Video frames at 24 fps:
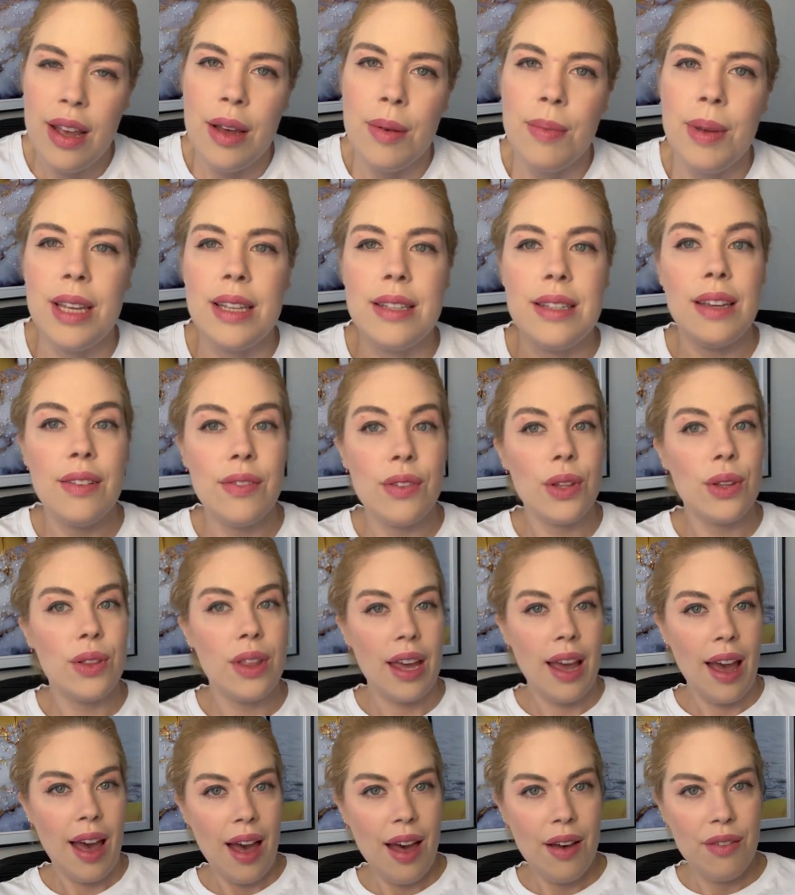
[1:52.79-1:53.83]
because even though
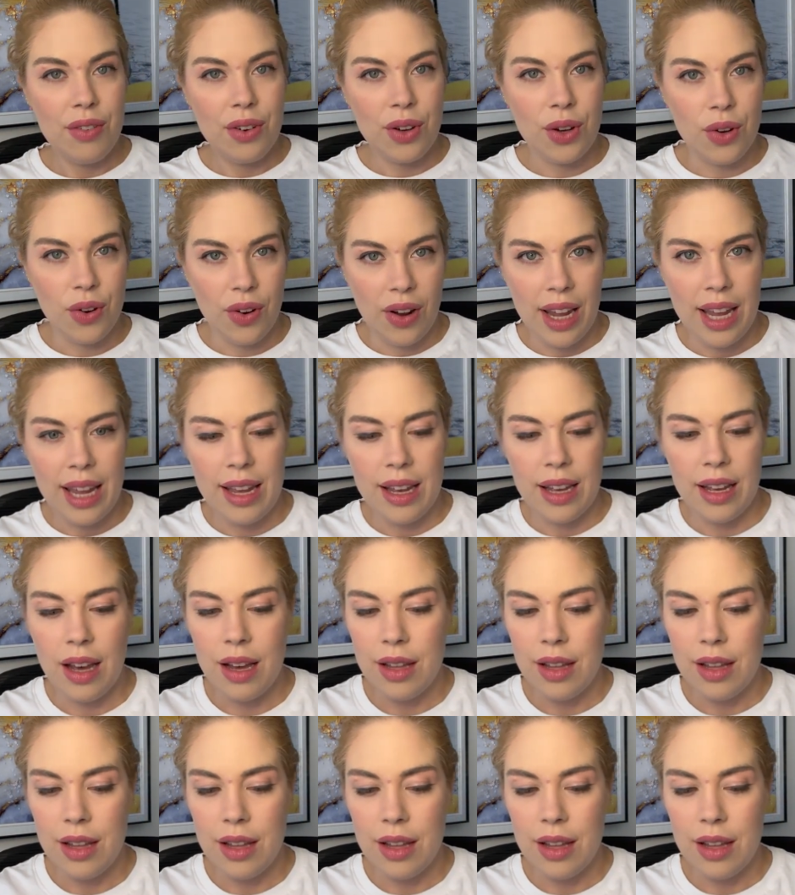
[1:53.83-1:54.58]
they have great